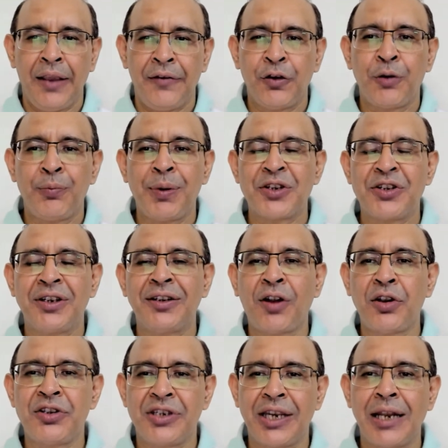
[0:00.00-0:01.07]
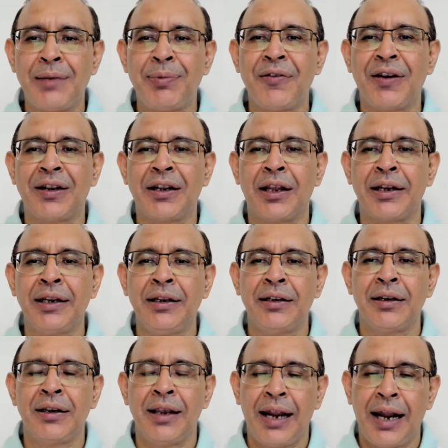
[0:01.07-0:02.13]
If your patient is on GLP-1RA
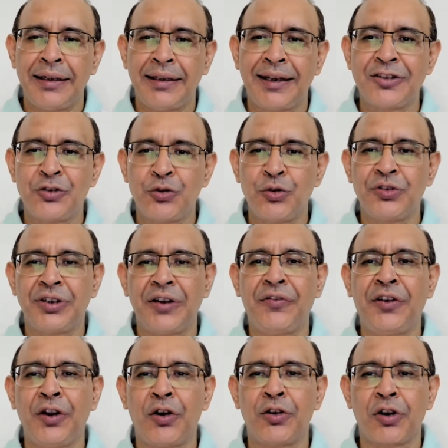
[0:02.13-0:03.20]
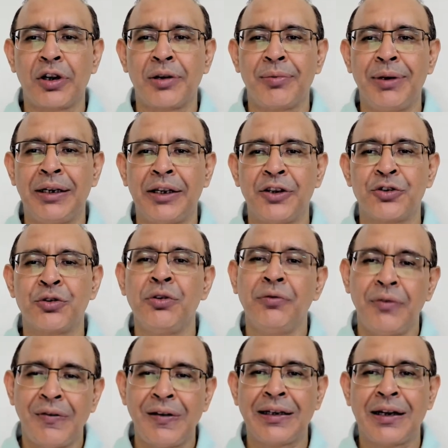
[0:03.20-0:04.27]
and there is no safety or tolerability
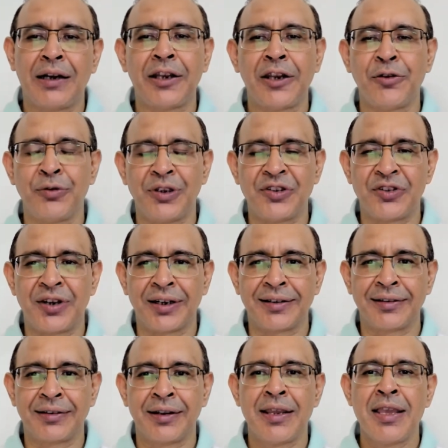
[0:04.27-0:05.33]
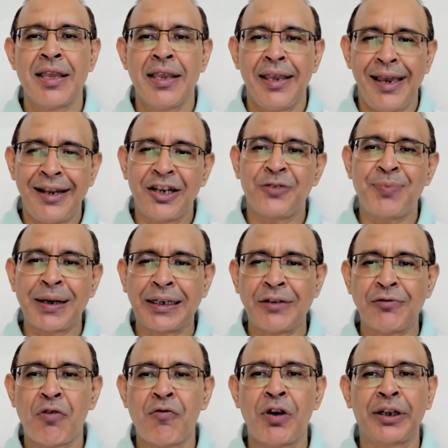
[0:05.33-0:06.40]
issue, we will continue these drugs,
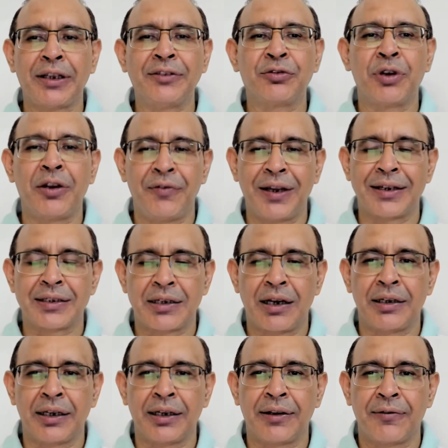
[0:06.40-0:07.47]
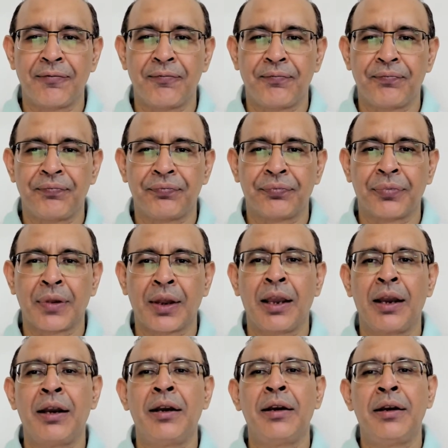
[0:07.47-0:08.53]
irrespective of what insulin we are starting.
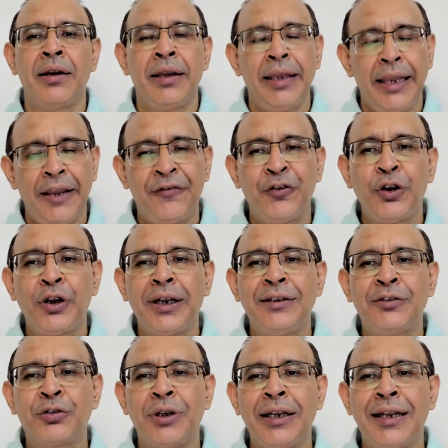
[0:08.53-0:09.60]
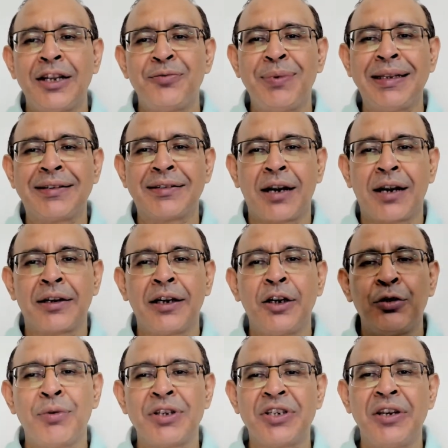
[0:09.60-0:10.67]
If your insulin has been
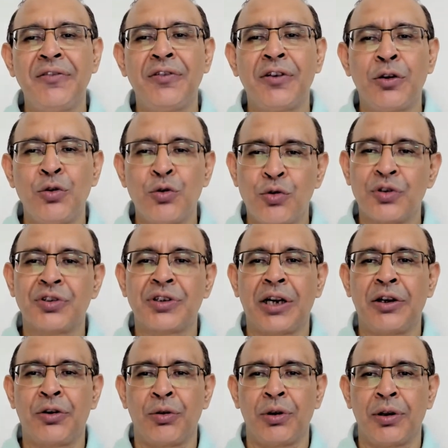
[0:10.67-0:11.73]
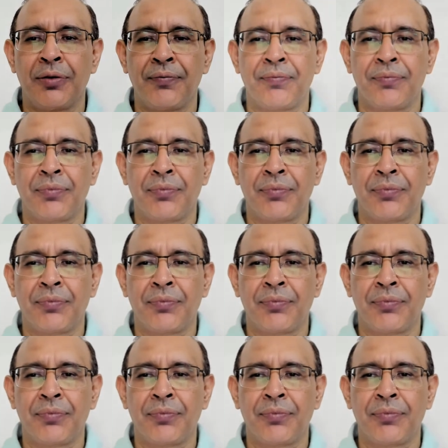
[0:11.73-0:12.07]
started to achieve glucose control,